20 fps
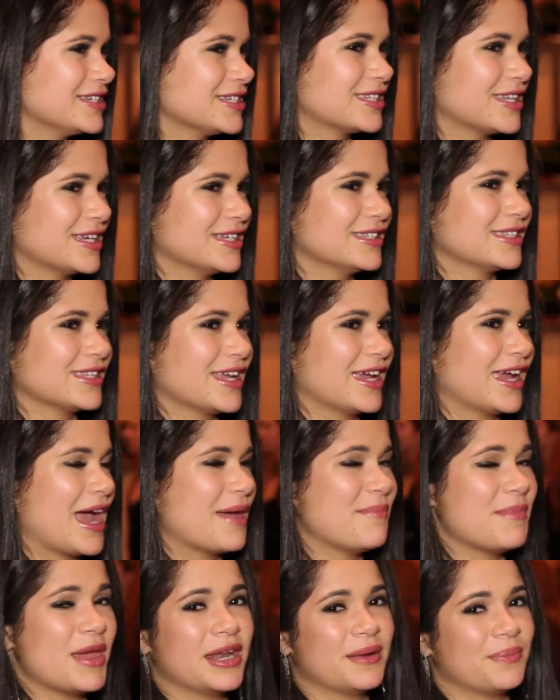just because like
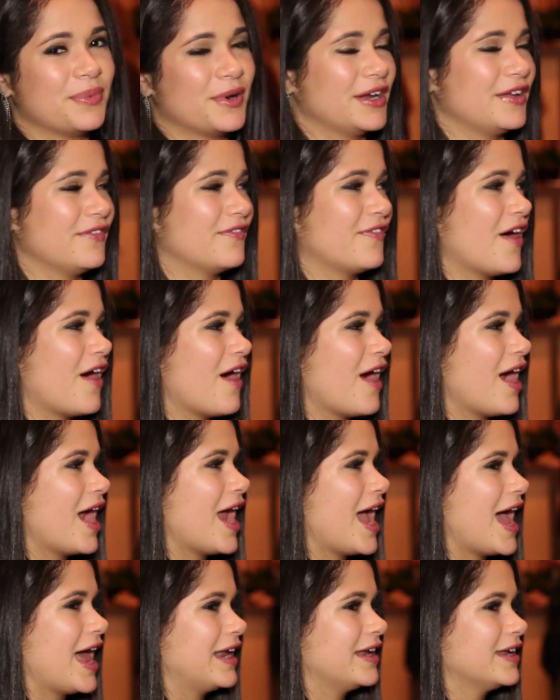I made it pretty far,
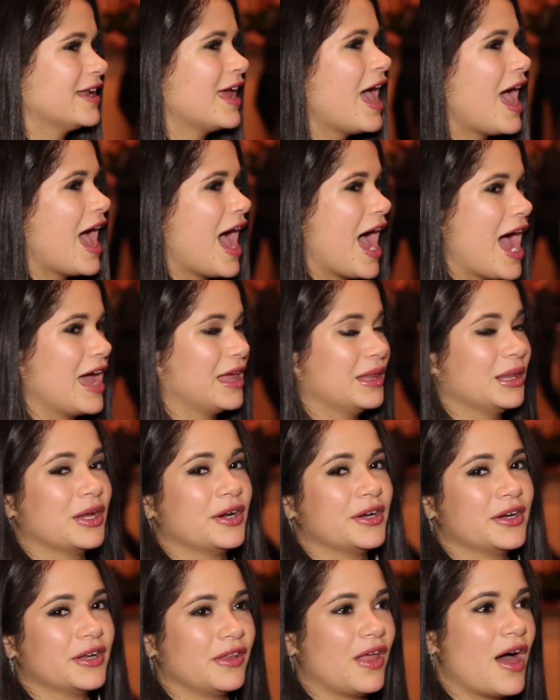yeah. and I
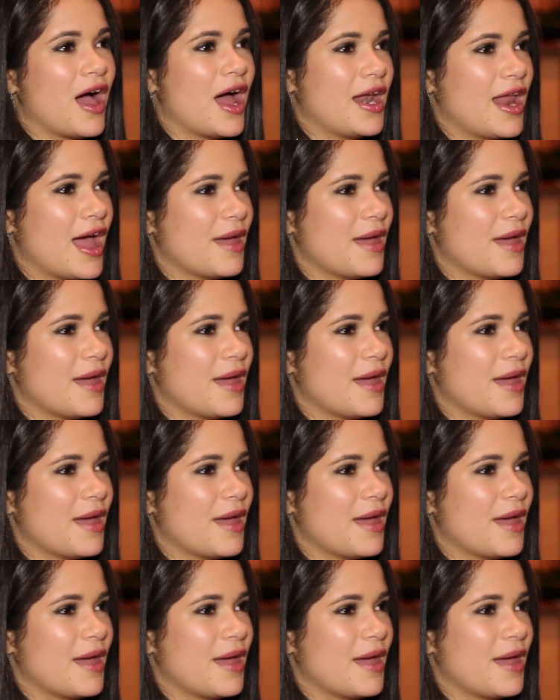learned a lot.